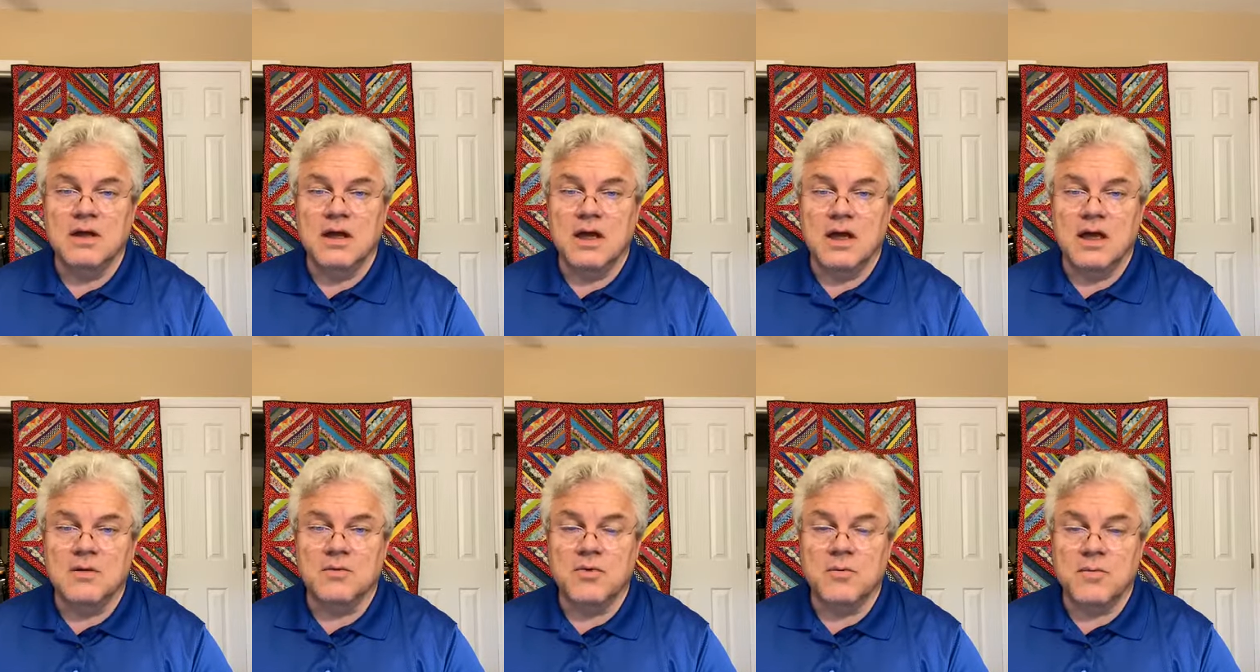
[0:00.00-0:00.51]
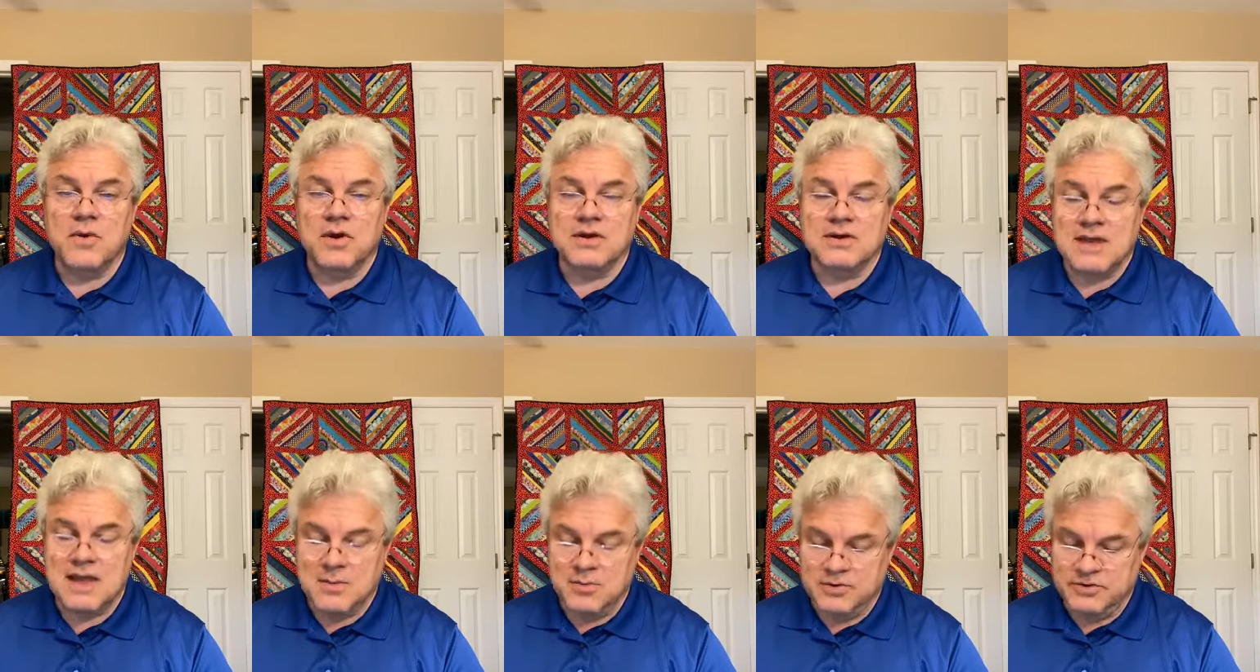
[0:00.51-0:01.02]

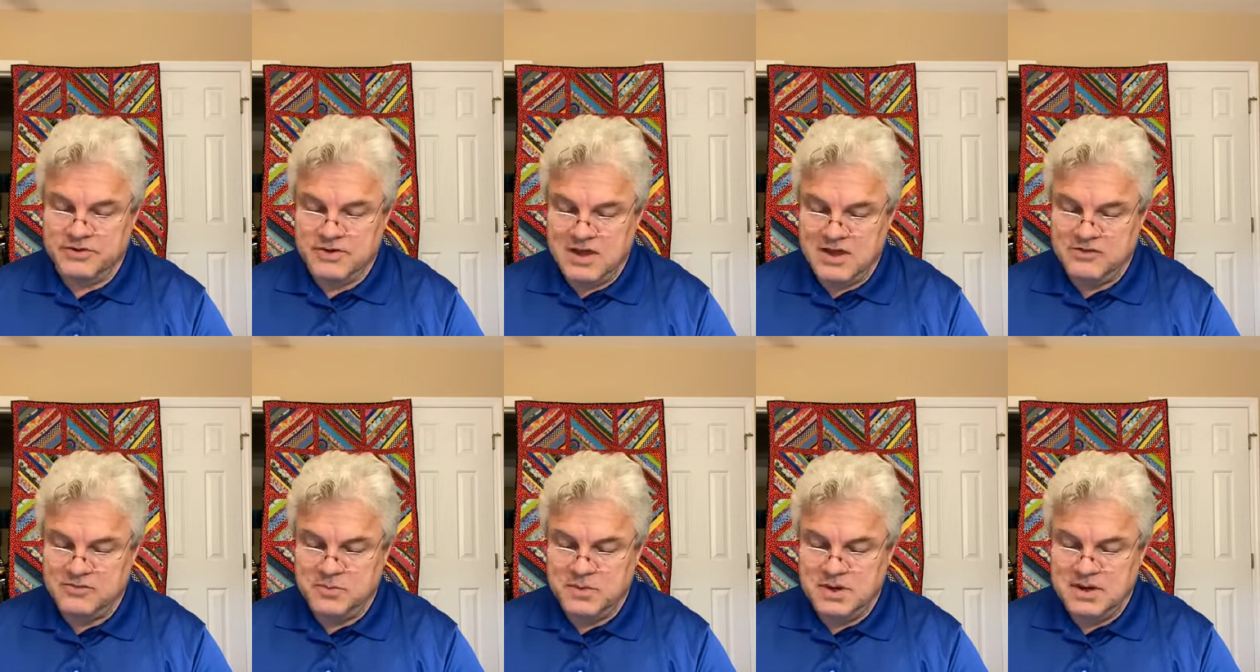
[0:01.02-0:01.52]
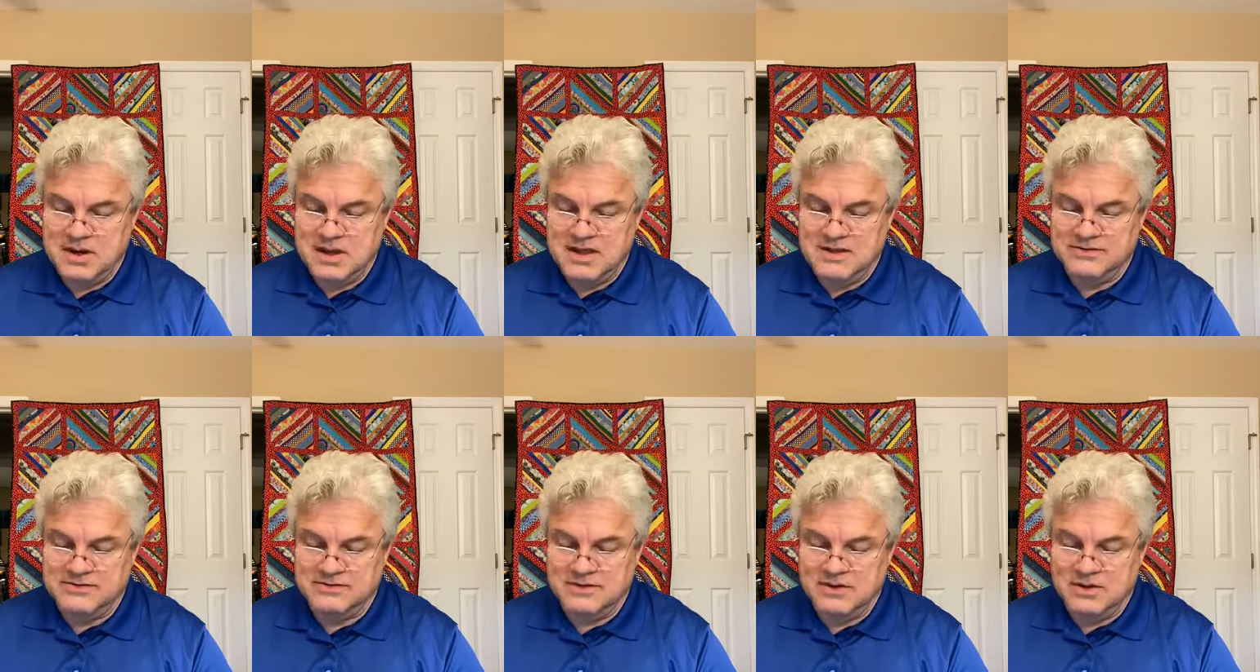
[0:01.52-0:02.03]
Roberta Tabler's husband,
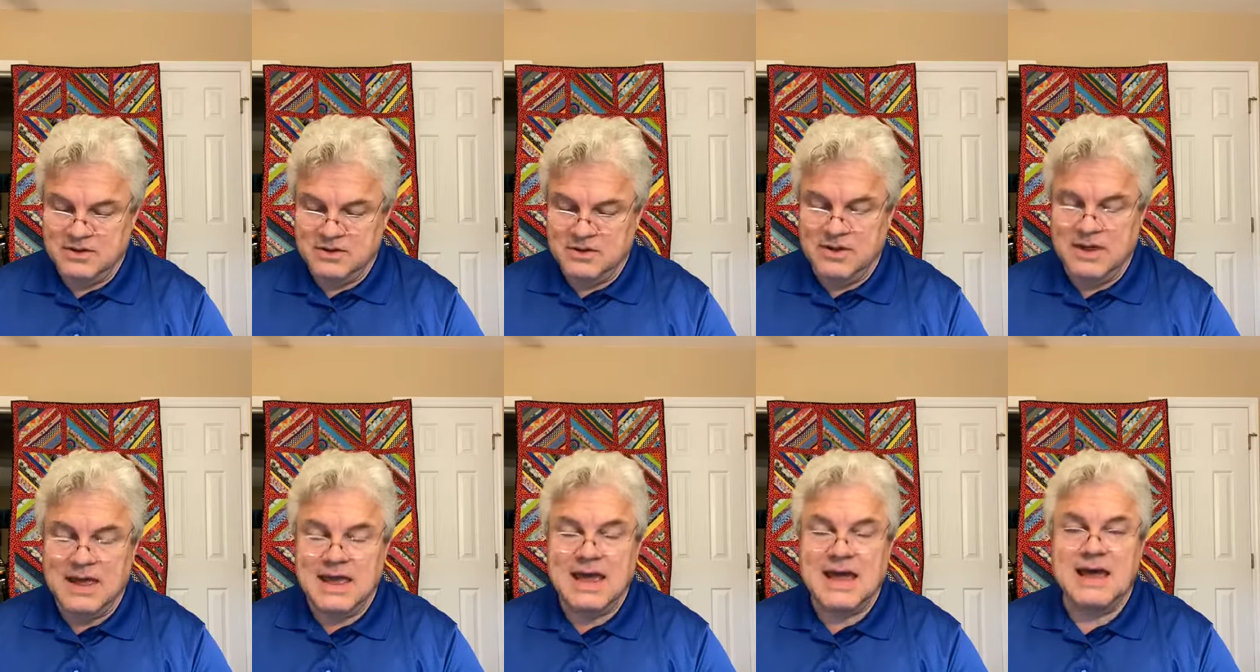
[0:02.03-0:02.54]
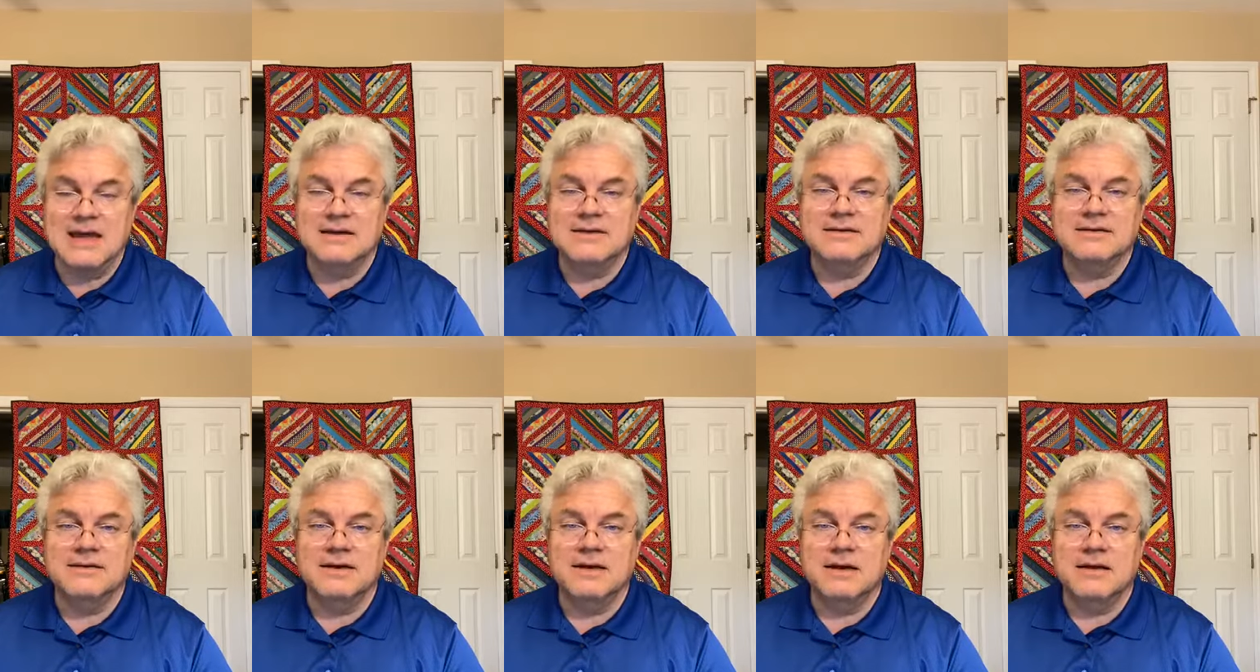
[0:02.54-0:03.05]
is still at